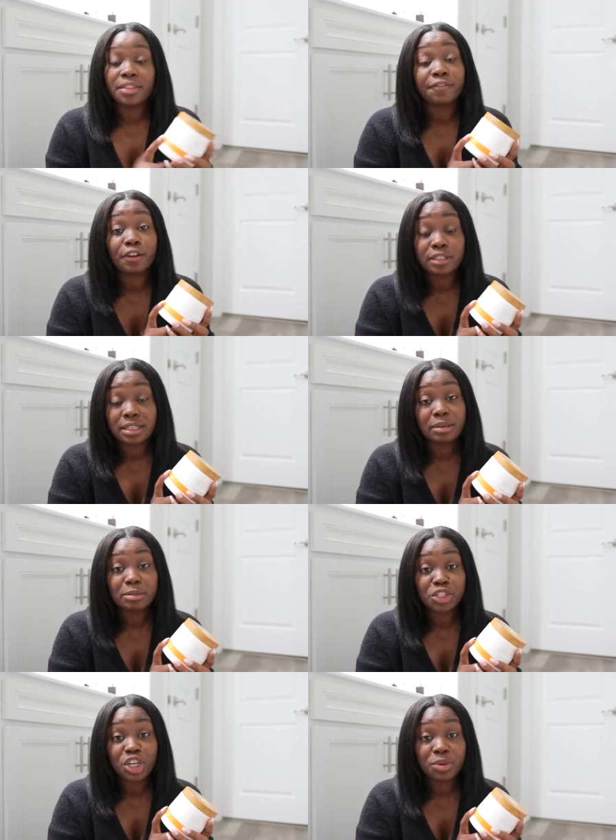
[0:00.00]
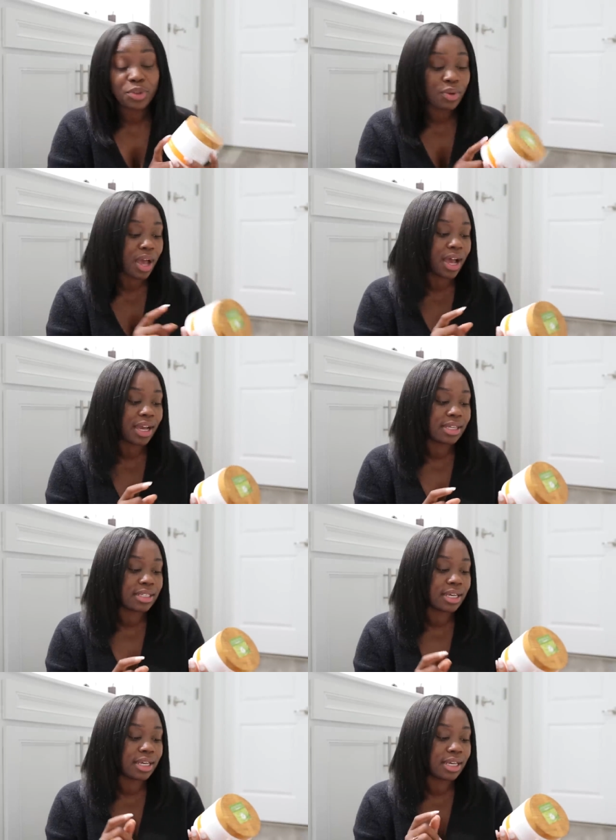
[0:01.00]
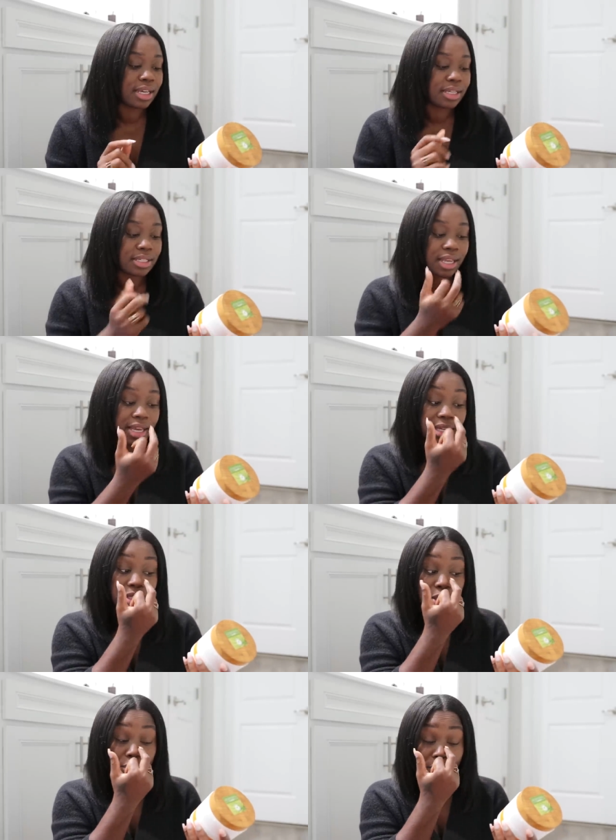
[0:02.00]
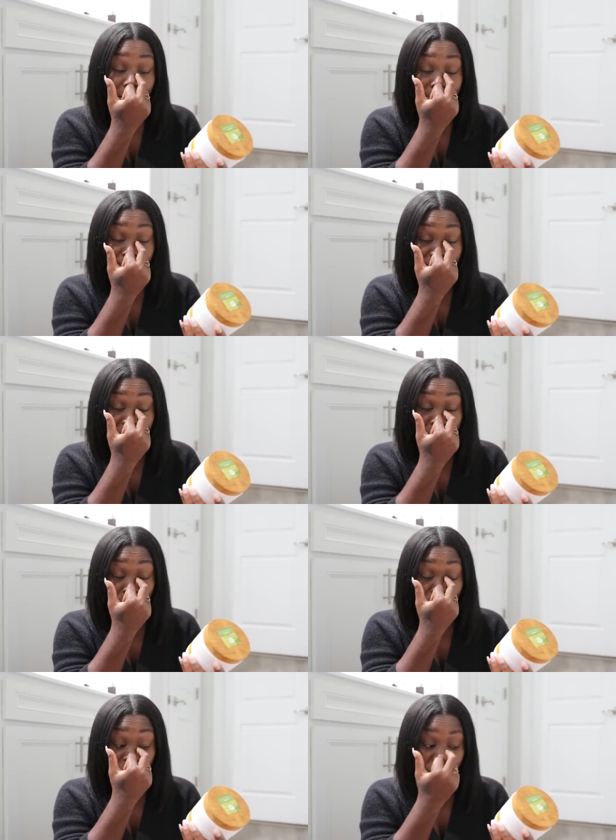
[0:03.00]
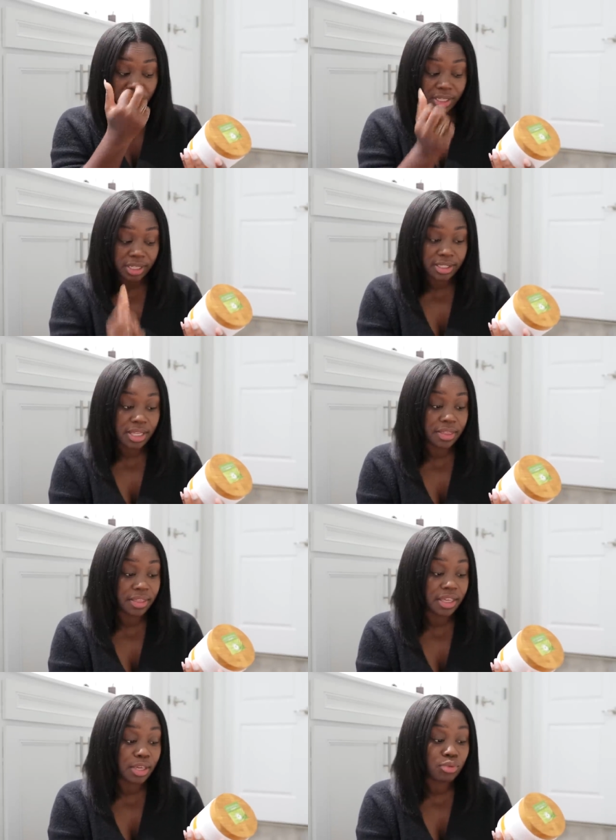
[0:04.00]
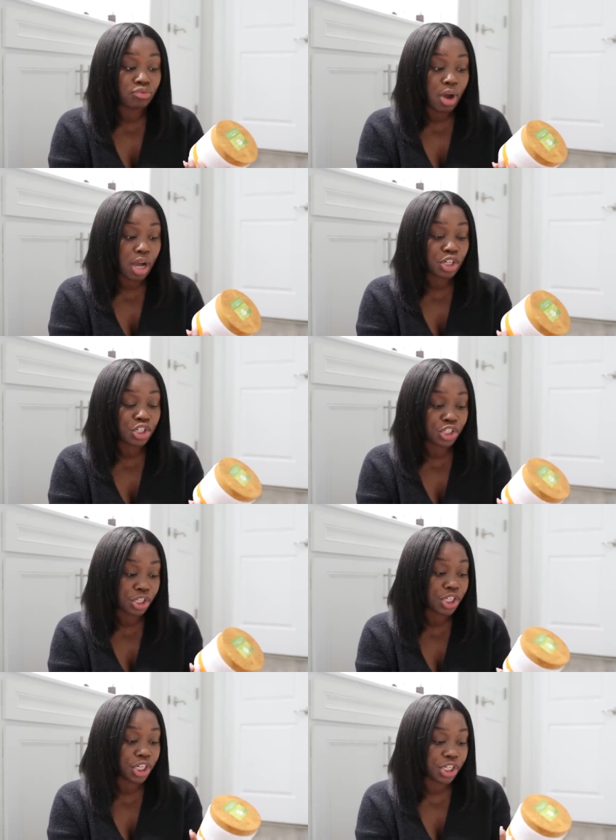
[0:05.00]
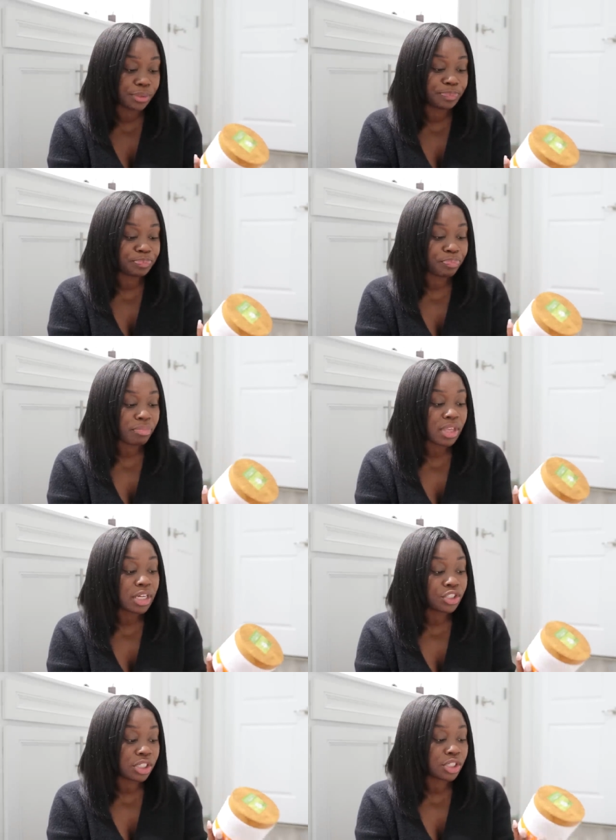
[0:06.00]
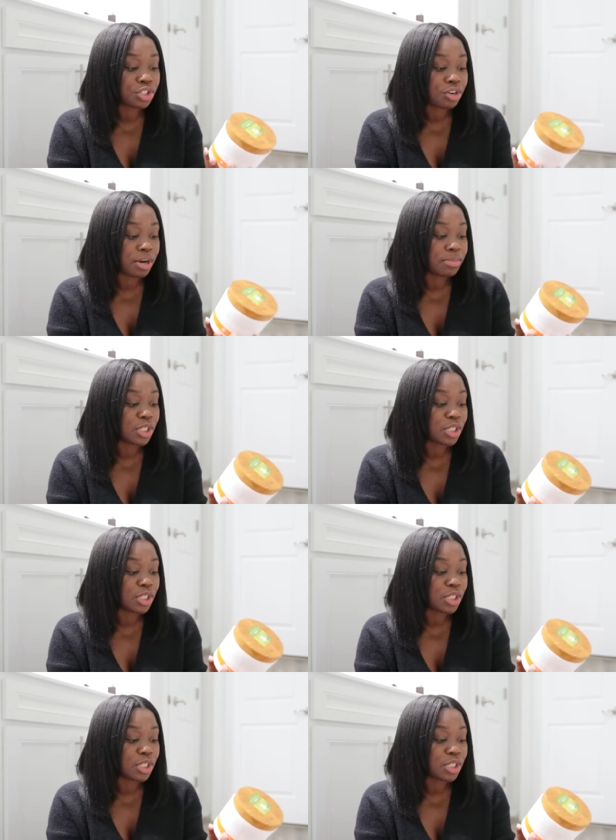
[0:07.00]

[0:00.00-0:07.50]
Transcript: The first thing that I'm gonna be sharing with you guys is a scrub which is the raw sugar sugar scrub.